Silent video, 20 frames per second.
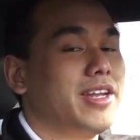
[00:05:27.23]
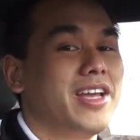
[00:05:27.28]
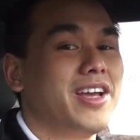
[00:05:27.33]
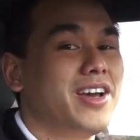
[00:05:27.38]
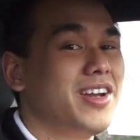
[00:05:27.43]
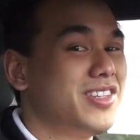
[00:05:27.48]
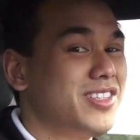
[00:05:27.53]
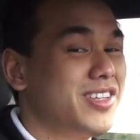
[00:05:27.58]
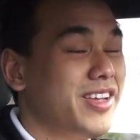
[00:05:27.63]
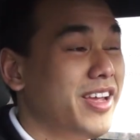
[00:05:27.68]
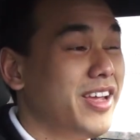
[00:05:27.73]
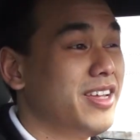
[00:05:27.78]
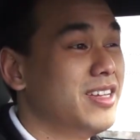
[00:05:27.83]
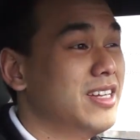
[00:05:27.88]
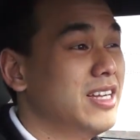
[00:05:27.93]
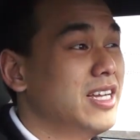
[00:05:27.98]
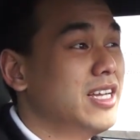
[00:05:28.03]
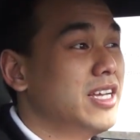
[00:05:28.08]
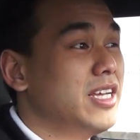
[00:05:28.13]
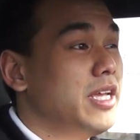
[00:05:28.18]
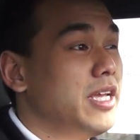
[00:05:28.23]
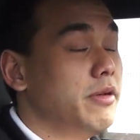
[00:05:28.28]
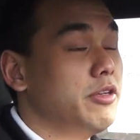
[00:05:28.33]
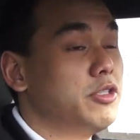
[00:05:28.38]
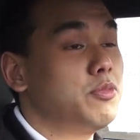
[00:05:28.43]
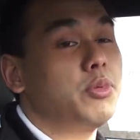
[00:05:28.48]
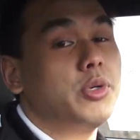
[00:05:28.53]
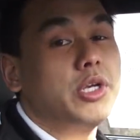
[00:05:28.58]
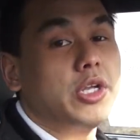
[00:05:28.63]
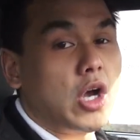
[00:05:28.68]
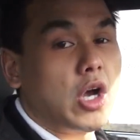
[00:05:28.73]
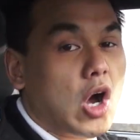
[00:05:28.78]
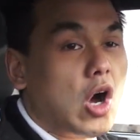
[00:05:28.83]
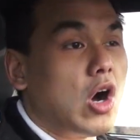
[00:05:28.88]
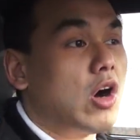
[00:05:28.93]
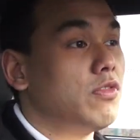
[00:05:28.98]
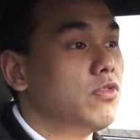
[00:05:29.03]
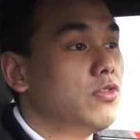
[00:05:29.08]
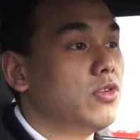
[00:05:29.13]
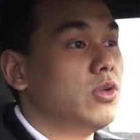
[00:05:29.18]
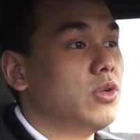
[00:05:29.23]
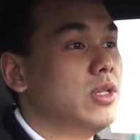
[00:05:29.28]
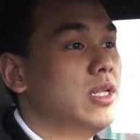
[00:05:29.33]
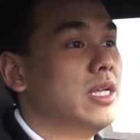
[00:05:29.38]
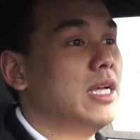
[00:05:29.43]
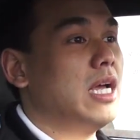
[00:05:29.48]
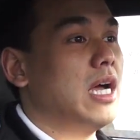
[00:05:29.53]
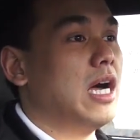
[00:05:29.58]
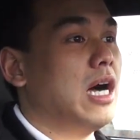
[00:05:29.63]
and I gotta say, it was pretty awful.